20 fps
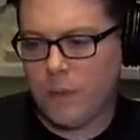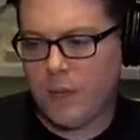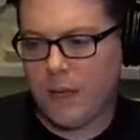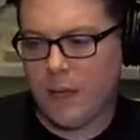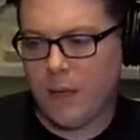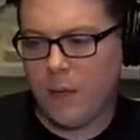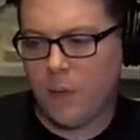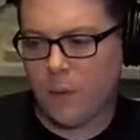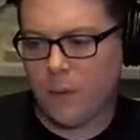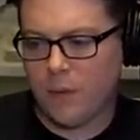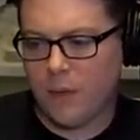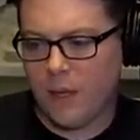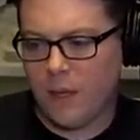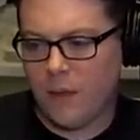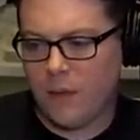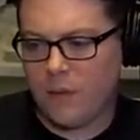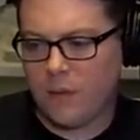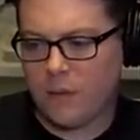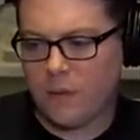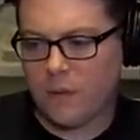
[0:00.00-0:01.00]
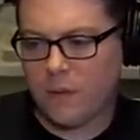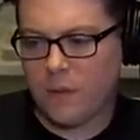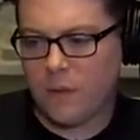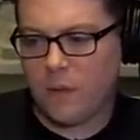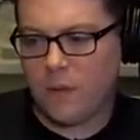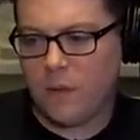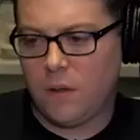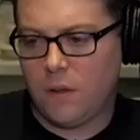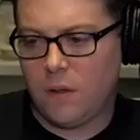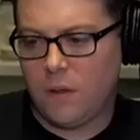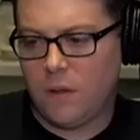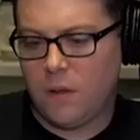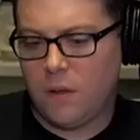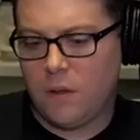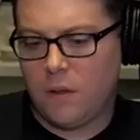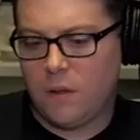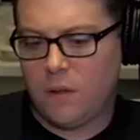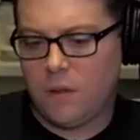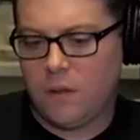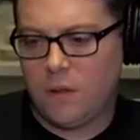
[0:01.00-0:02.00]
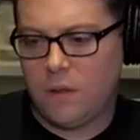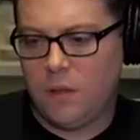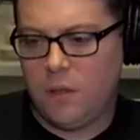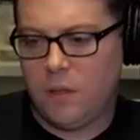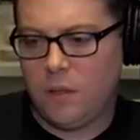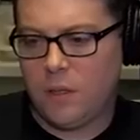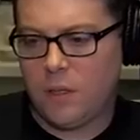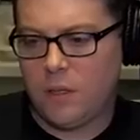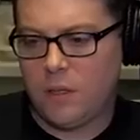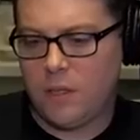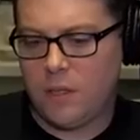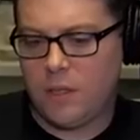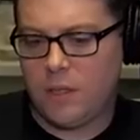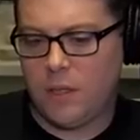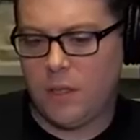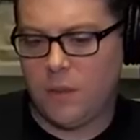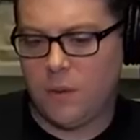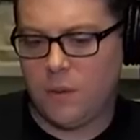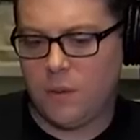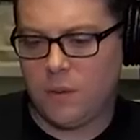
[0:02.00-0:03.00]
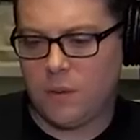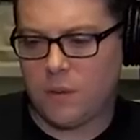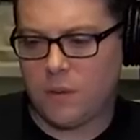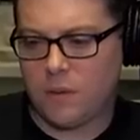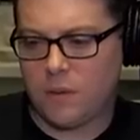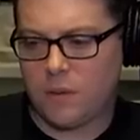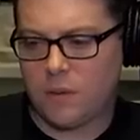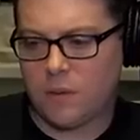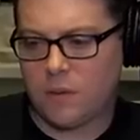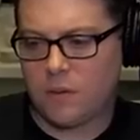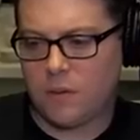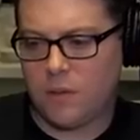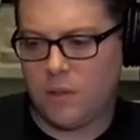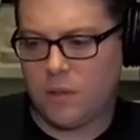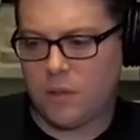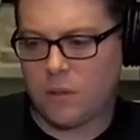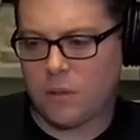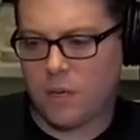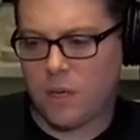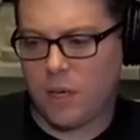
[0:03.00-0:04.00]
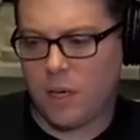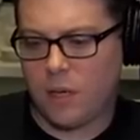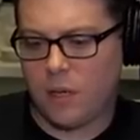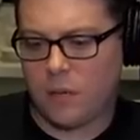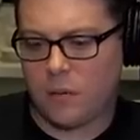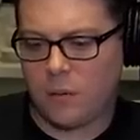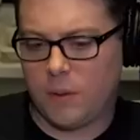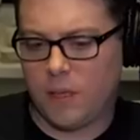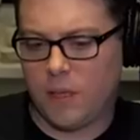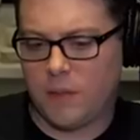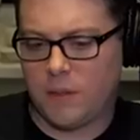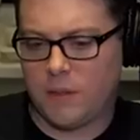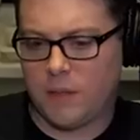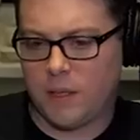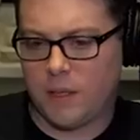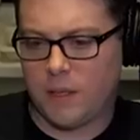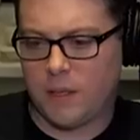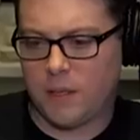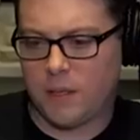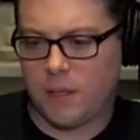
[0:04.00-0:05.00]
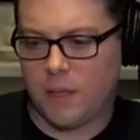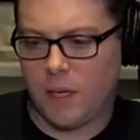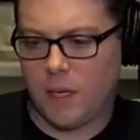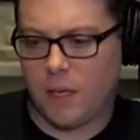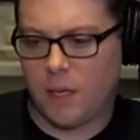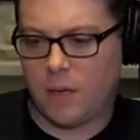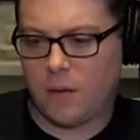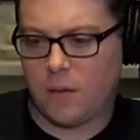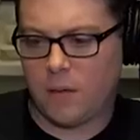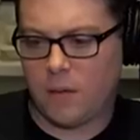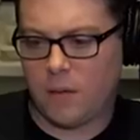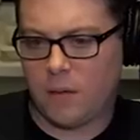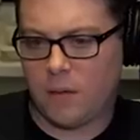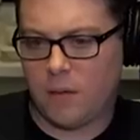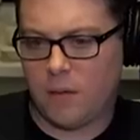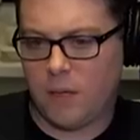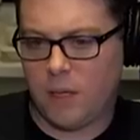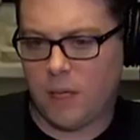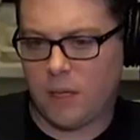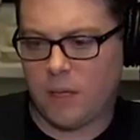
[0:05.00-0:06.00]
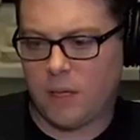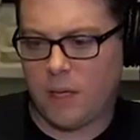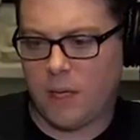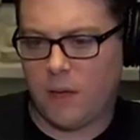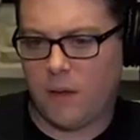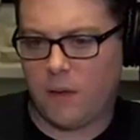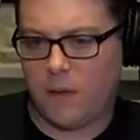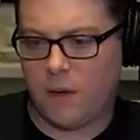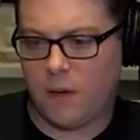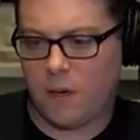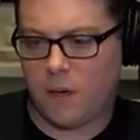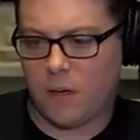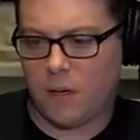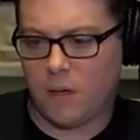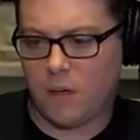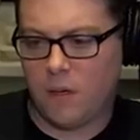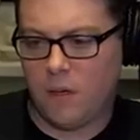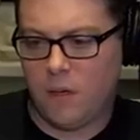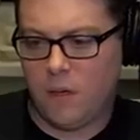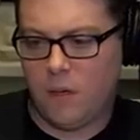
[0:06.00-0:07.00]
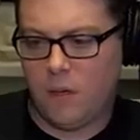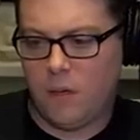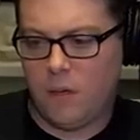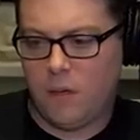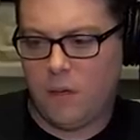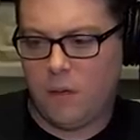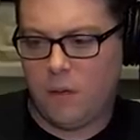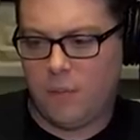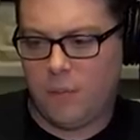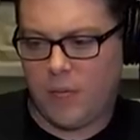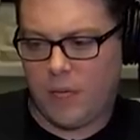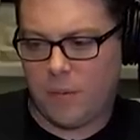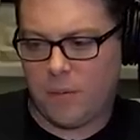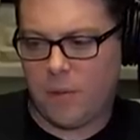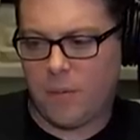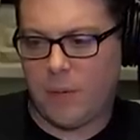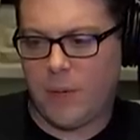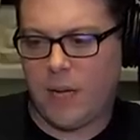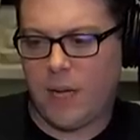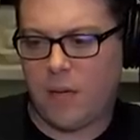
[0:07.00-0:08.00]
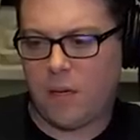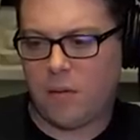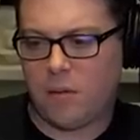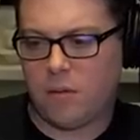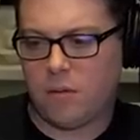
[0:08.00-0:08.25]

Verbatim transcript: Now in the old days, you could just right use triangle when you had a signature to get out. Not the case here, huh? Pick up the bat.